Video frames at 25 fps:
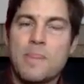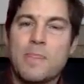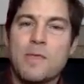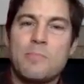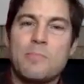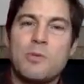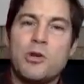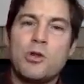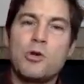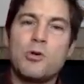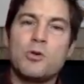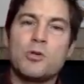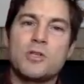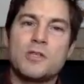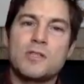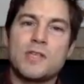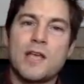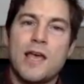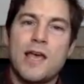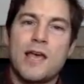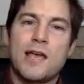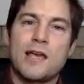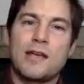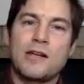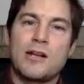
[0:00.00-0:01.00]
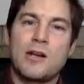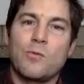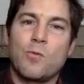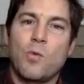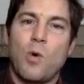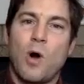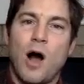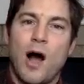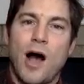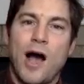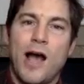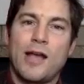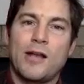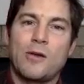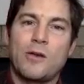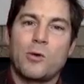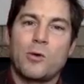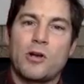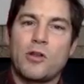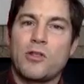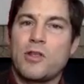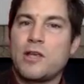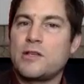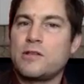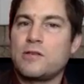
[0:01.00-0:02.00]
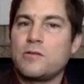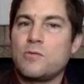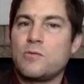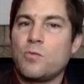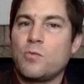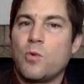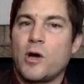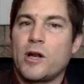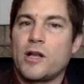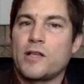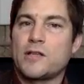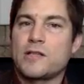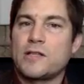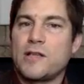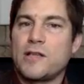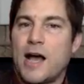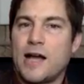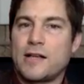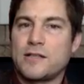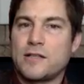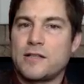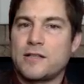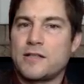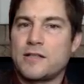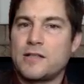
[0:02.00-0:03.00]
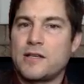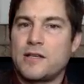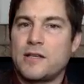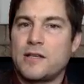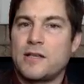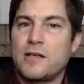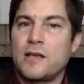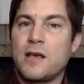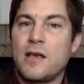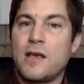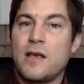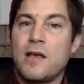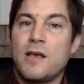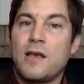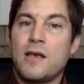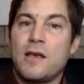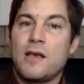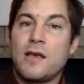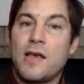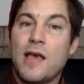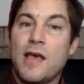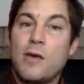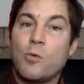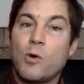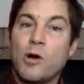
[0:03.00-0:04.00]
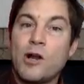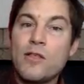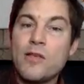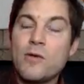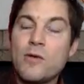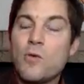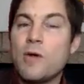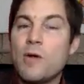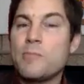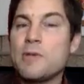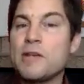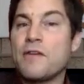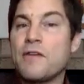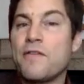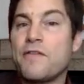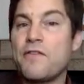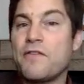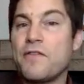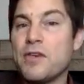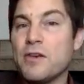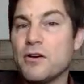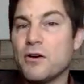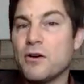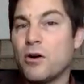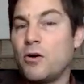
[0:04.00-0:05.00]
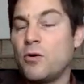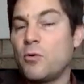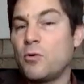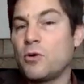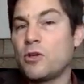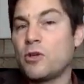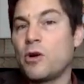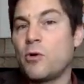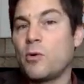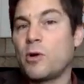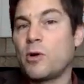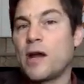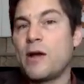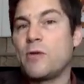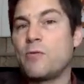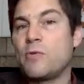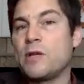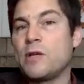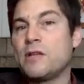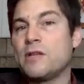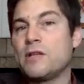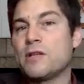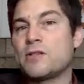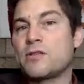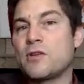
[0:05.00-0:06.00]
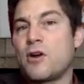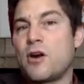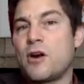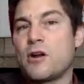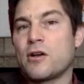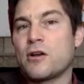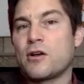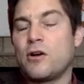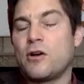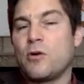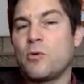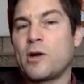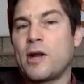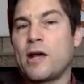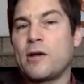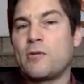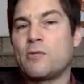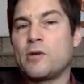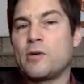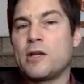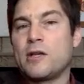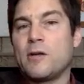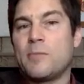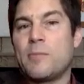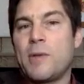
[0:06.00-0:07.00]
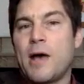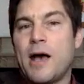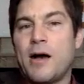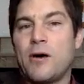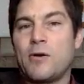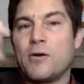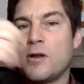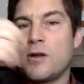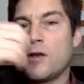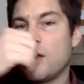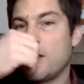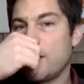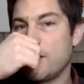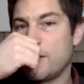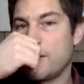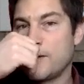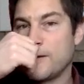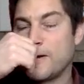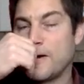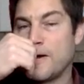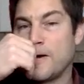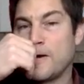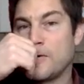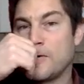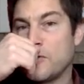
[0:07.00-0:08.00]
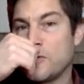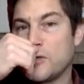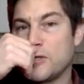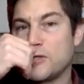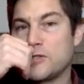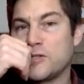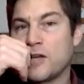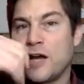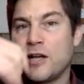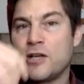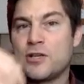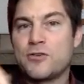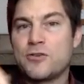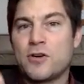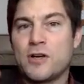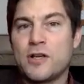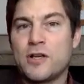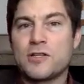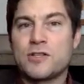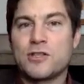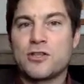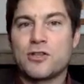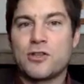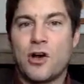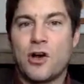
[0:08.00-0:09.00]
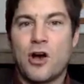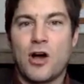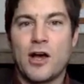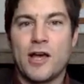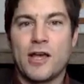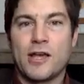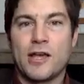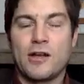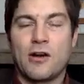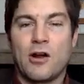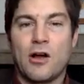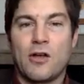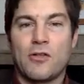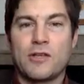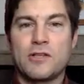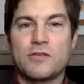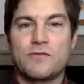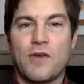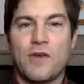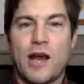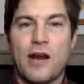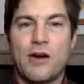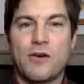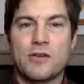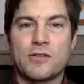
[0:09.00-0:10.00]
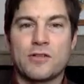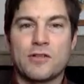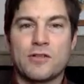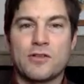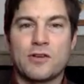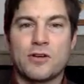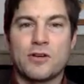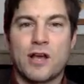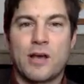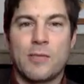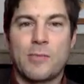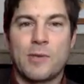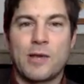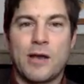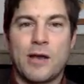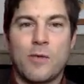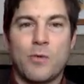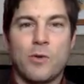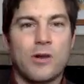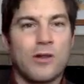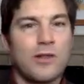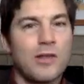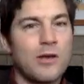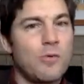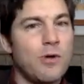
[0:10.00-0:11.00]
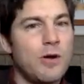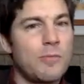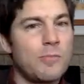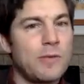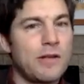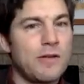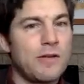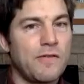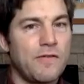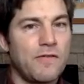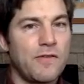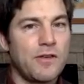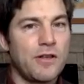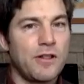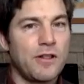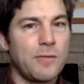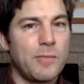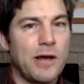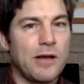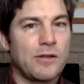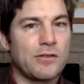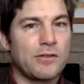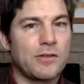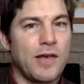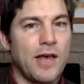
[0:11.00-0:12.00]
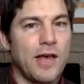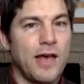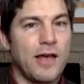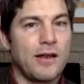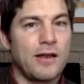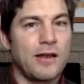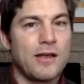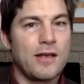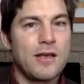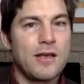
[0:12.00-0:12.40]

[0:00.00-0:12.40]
but who's saying it and why, and what do they want us not to see, and what do they want me to feel. When I read this article, when I read about the tundra is thawing and all these viruses are coming out, what do they want me to feel about that?